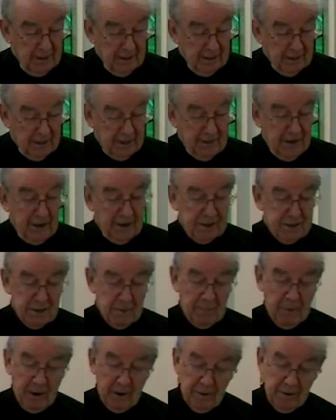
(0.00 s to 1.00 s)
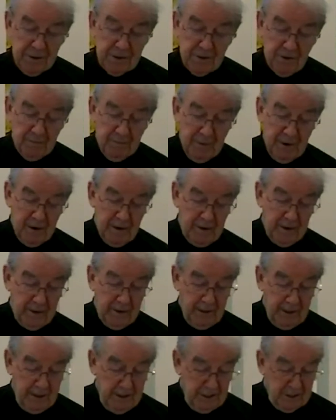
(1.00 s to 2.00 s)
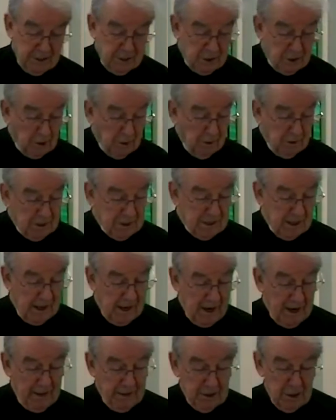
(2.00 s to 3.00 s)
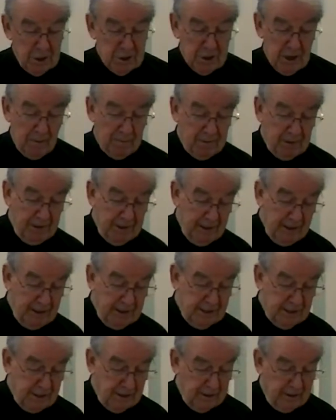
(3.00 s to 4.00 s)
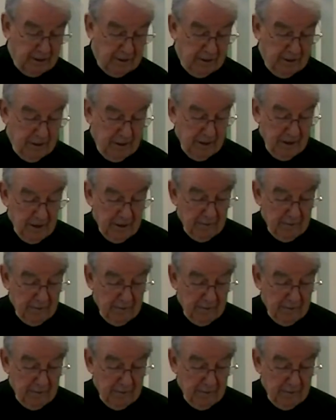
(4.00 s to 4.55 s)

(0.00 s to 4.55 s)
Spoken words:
The next appearance of Mary is towards the end in chapter 19.